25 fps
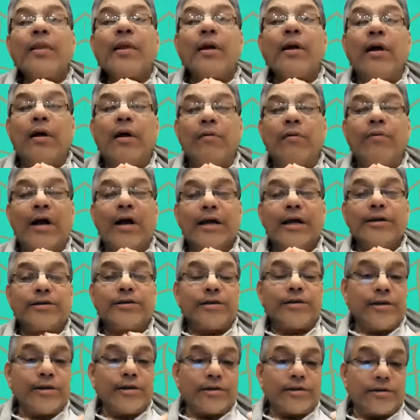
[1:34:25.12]
uh,
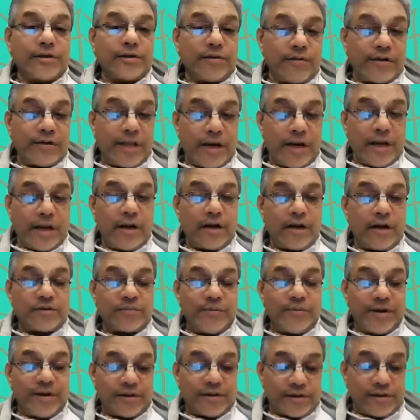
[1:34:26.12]
Vagisya Yasya Vadane
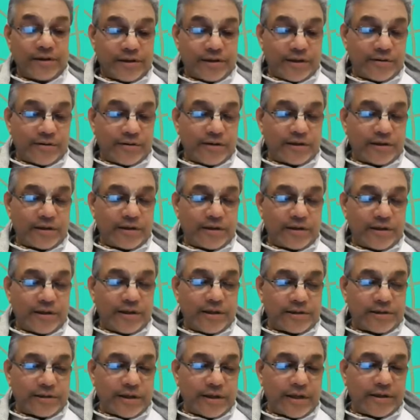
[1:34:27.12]
Lakshmi Yasya Rakshasi
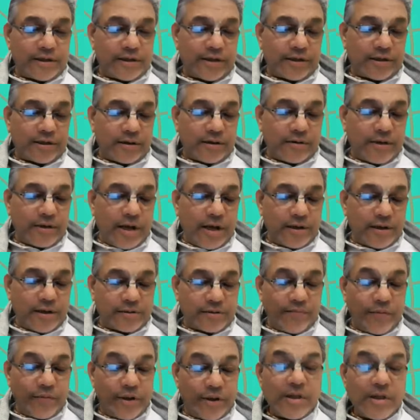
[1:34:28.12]
Yasatri Hriday
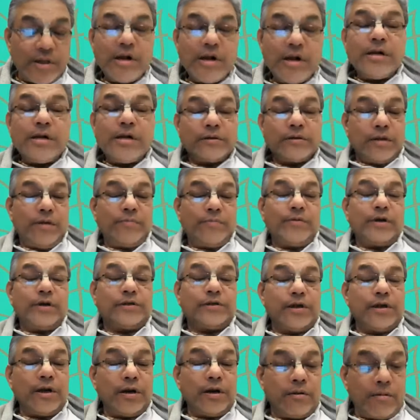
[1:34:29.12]
Samvit Tam
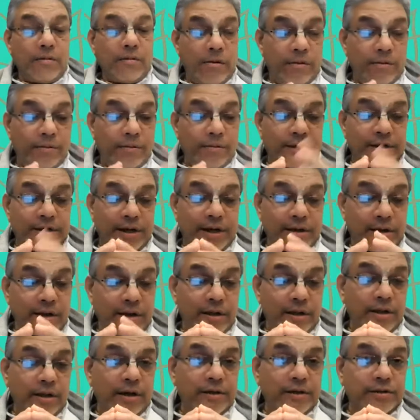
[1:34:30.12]
Narsinga Mahavaji. And
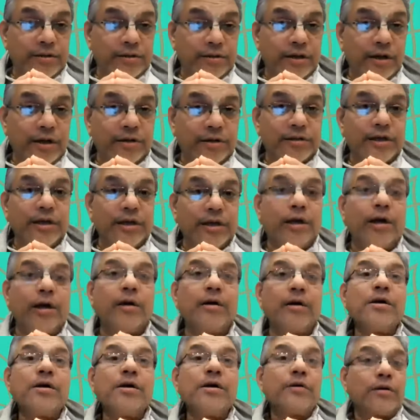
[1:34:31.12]
then there is the
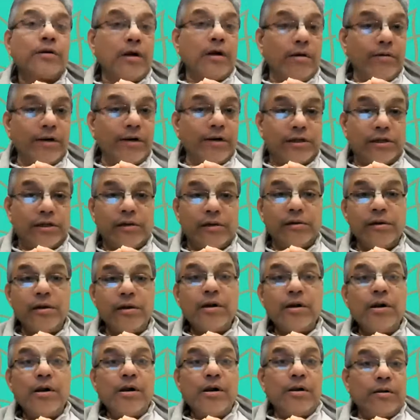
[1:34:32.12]
Narsinga Kavacha
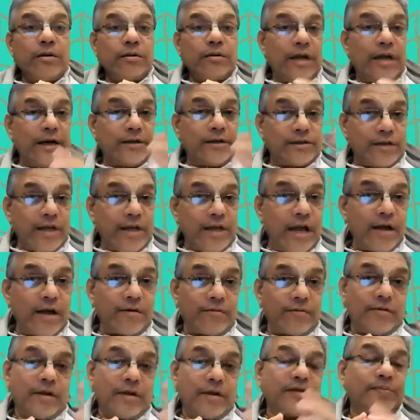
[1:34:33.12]
that is
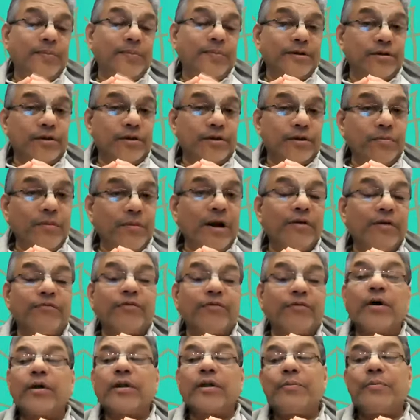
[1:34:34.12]
there, especially meant
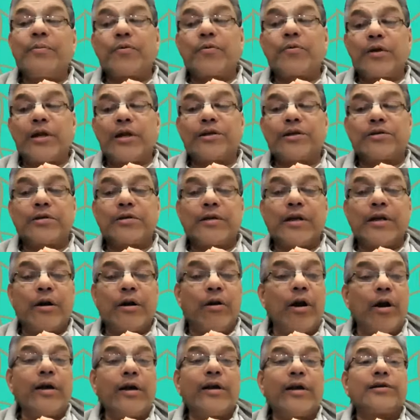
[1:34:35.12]
for the protection. And
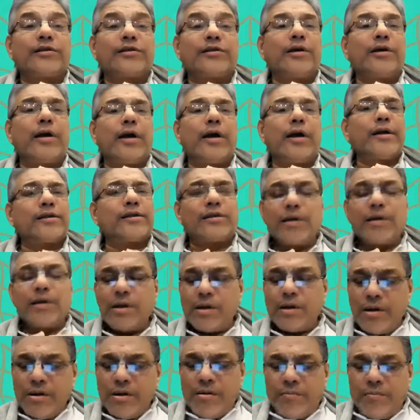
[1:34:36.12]
Lord Narsinga has
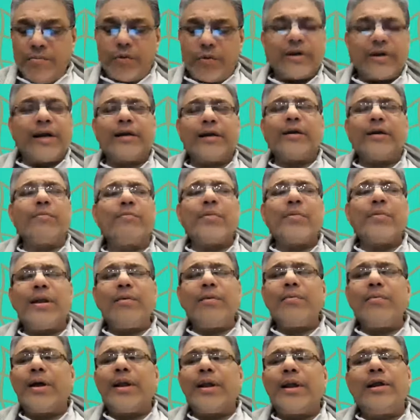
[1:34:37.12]
protected
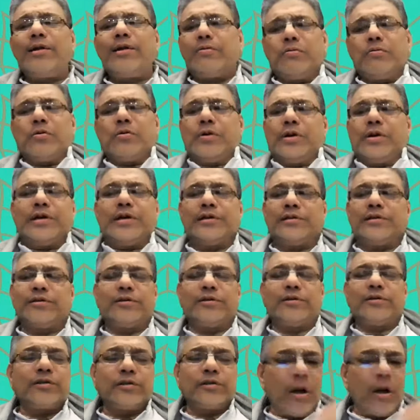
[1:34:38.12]
many, many devotees,
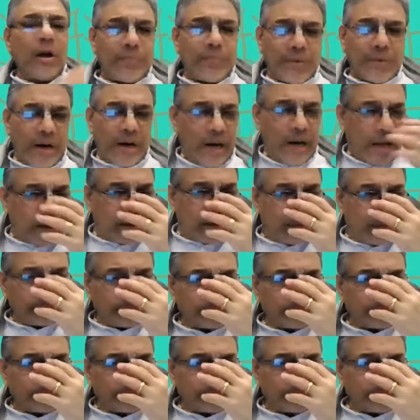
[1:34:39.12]
just not Prahlad.